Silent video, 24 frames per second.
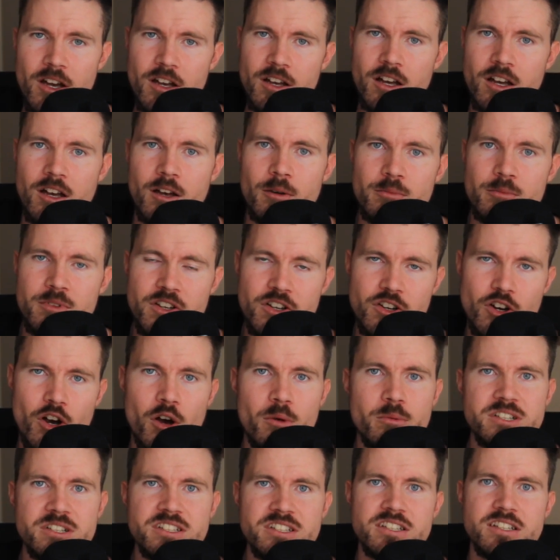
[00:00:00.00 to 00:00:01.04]
the
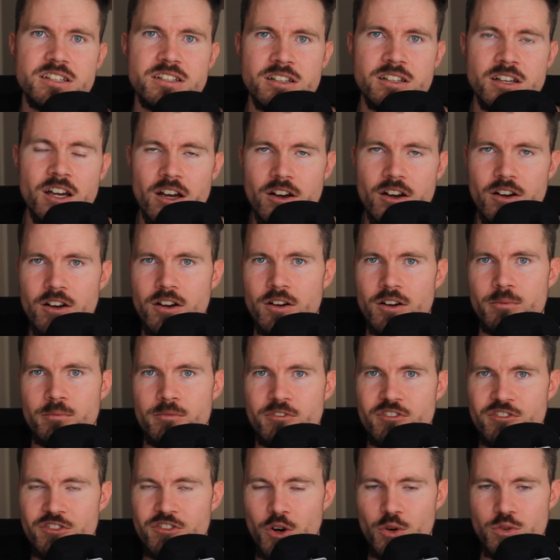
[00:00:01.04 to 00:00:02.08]
committee
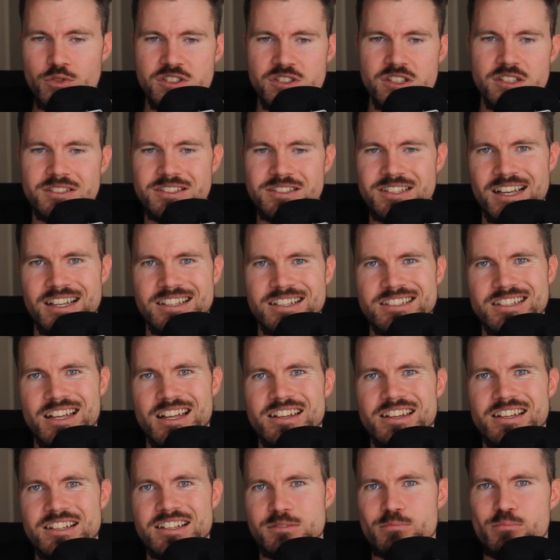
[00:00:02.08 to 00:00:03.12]
votes and says
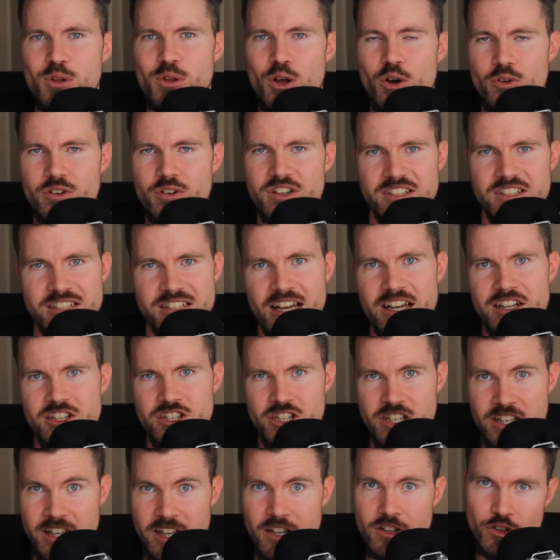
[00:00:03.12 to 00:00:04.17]
that this block is
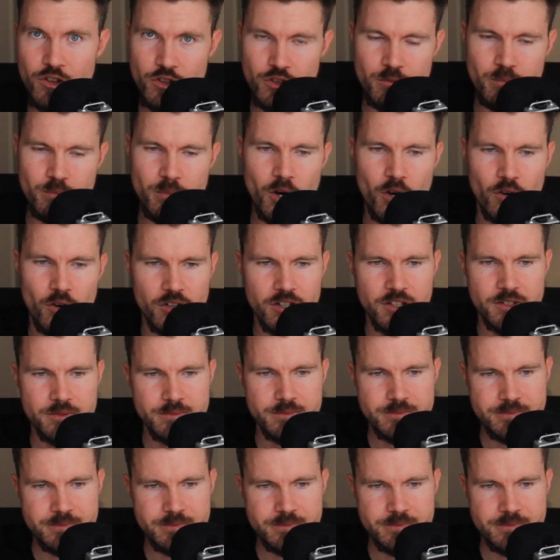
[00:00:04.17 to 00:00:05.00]
actually a good block.